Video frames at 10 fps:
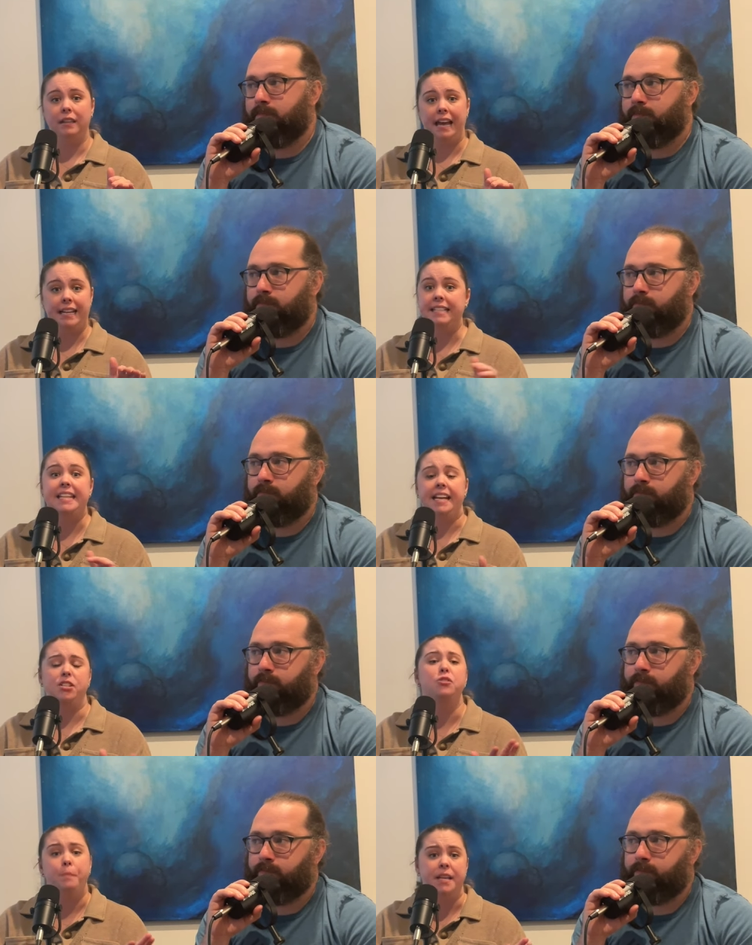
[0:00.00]
Speaker 1: like
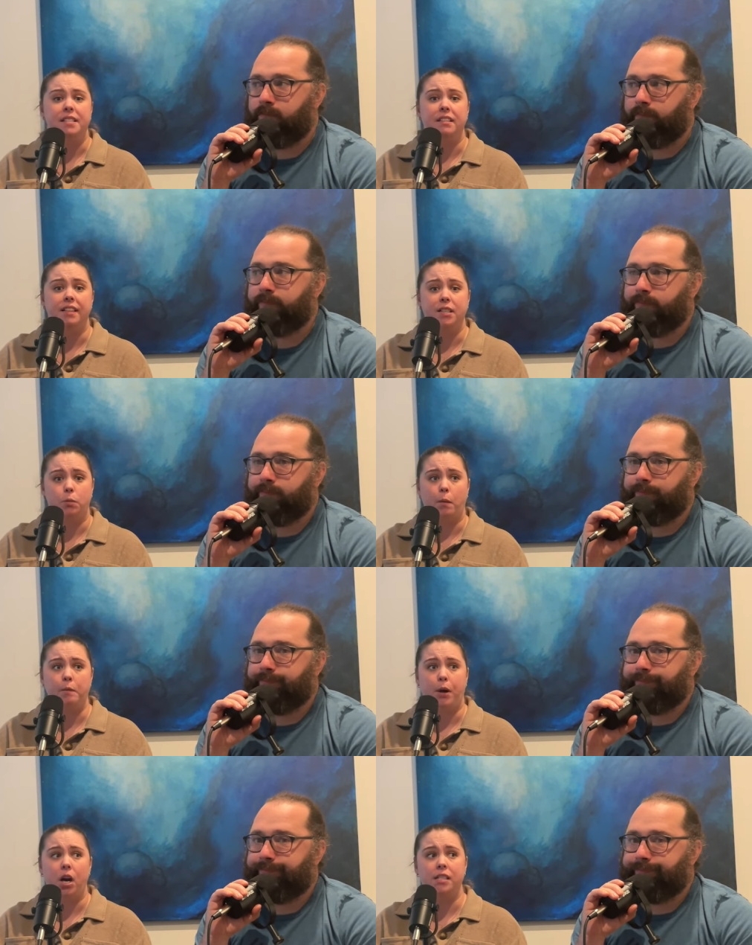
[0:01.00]
ditch, basically, is where we
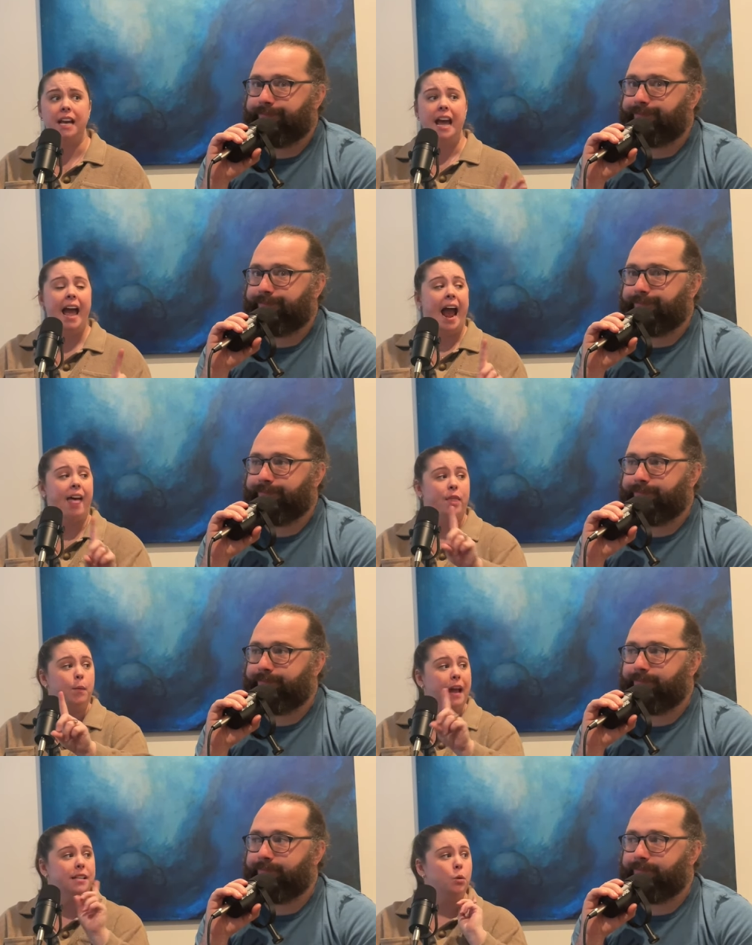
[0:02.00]
parked. And then
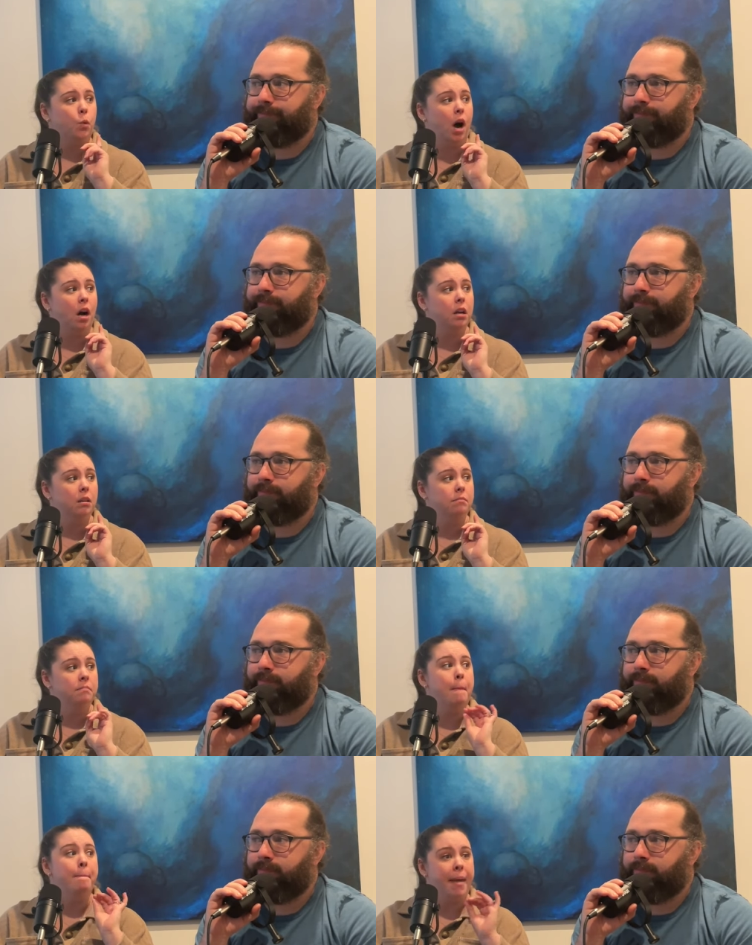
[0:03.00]
we had to walk
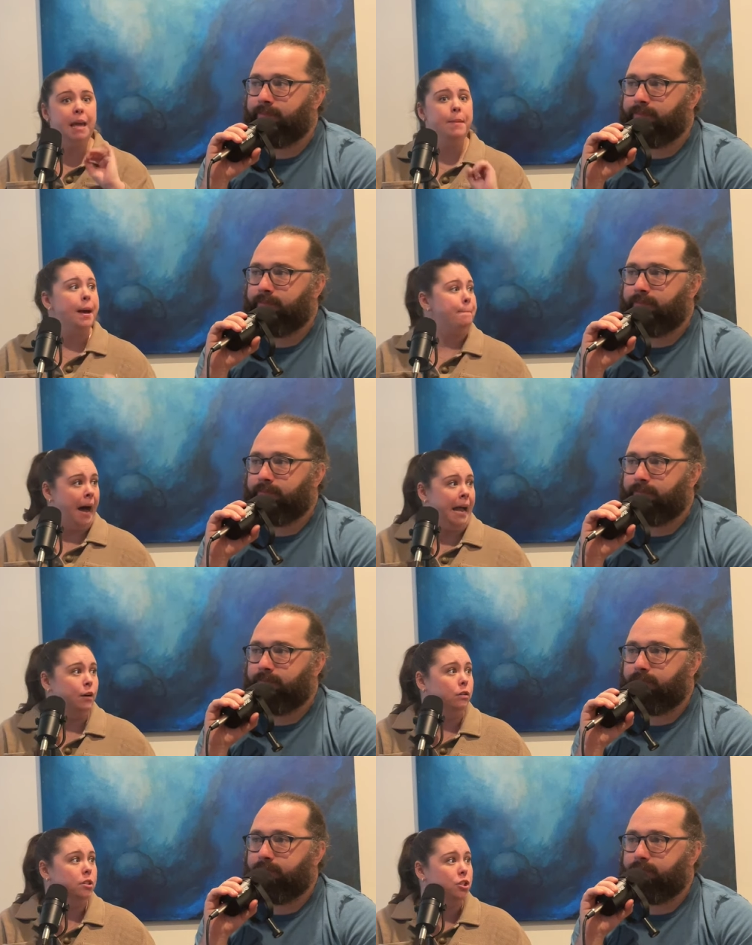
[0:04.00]
maybe a
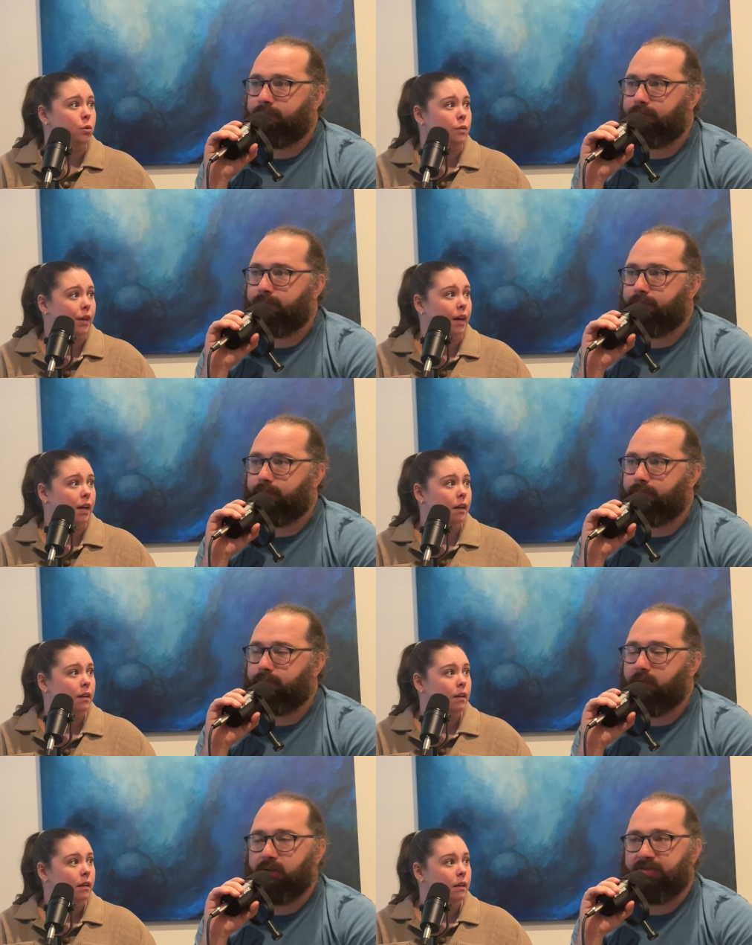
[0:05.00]
mile to the
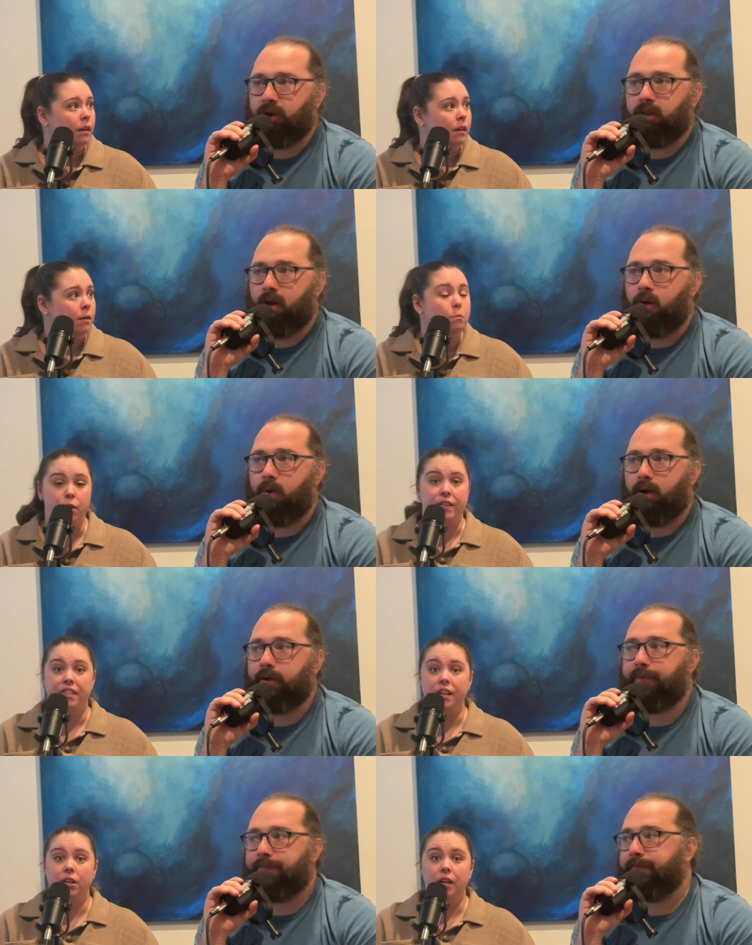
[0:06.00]
Speaker 2: it was a very long movie
Speaker 1: walk.
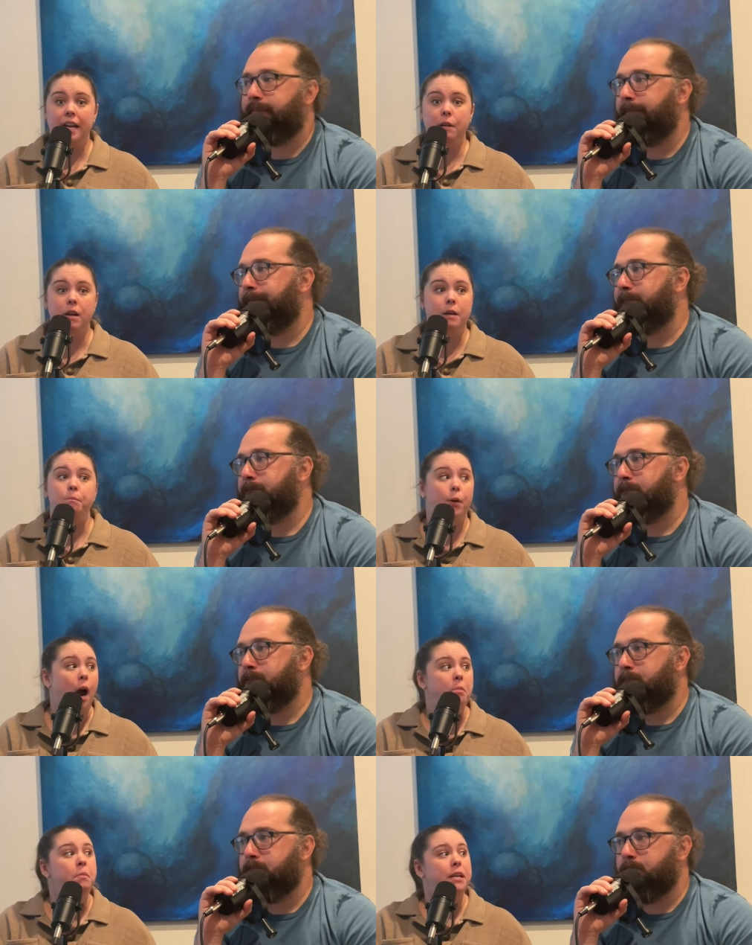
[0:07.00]
theater. It, it
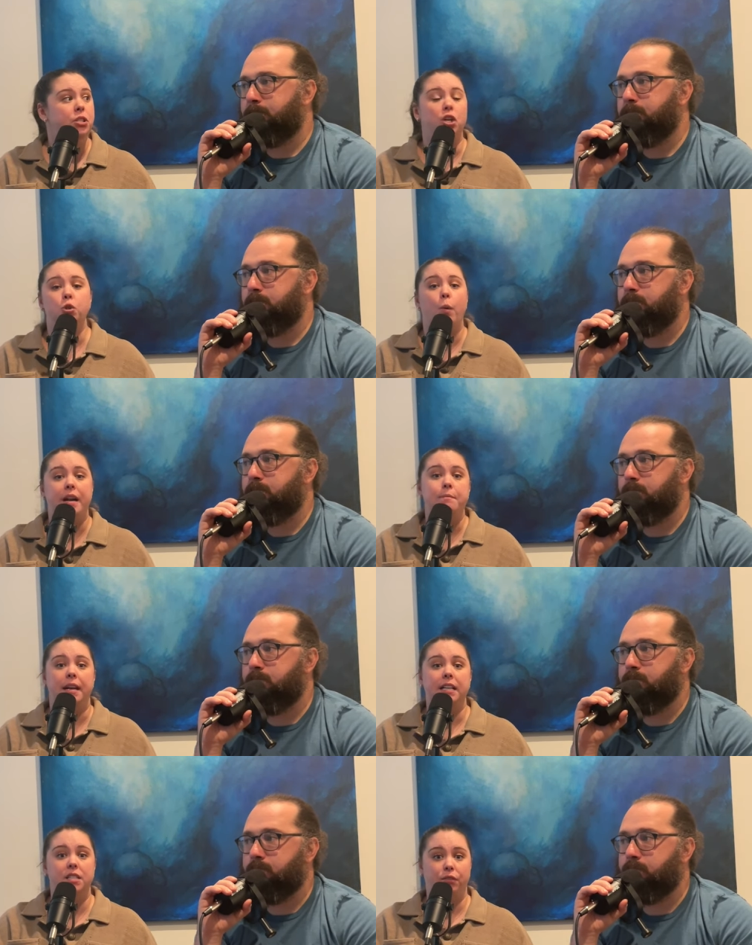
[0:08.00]
probably took 20
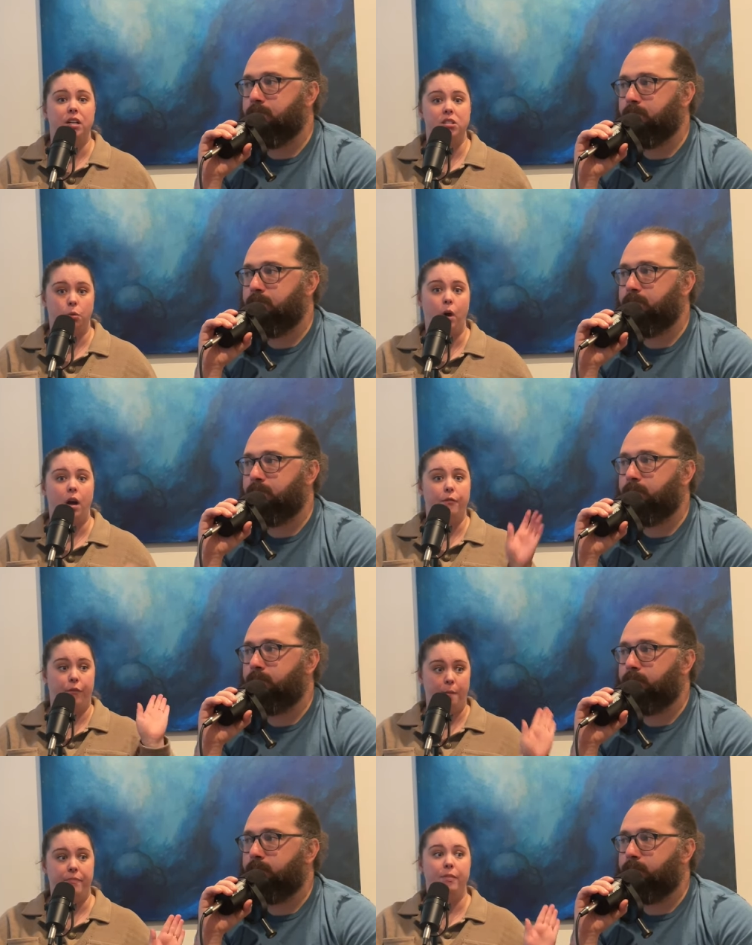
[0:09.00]
minutes for us to walk
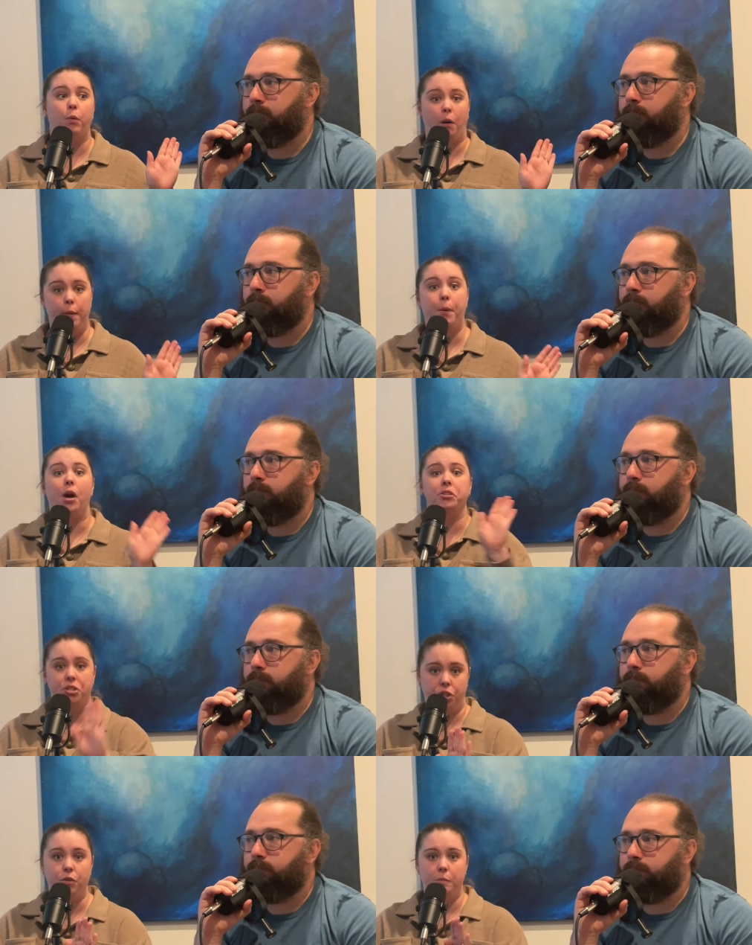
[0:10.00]
from where we
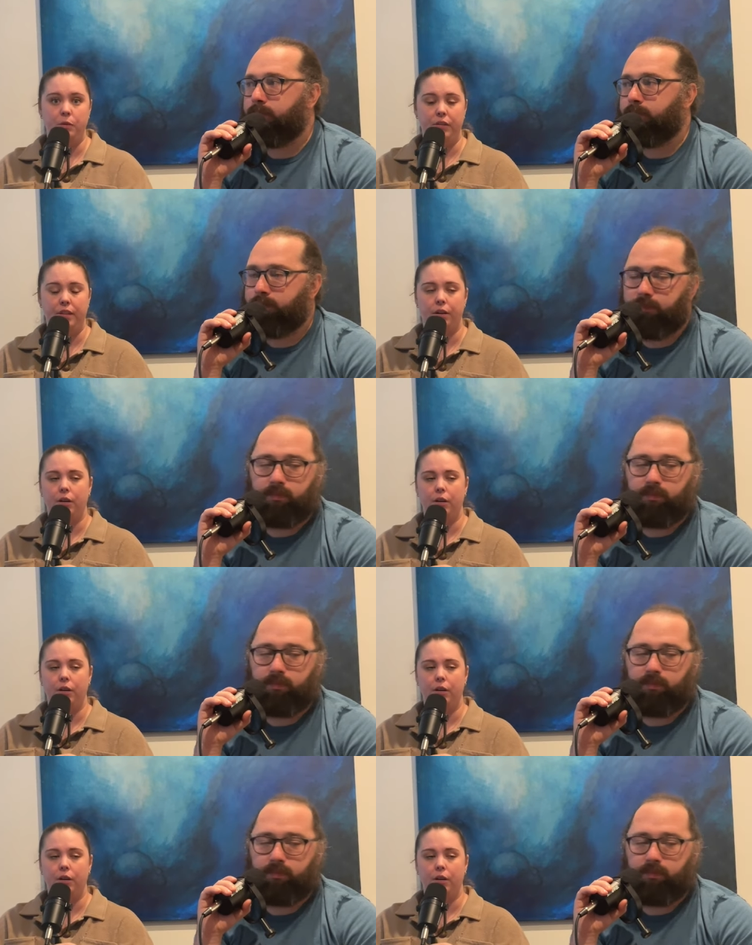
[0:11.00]
parked to the movie theater,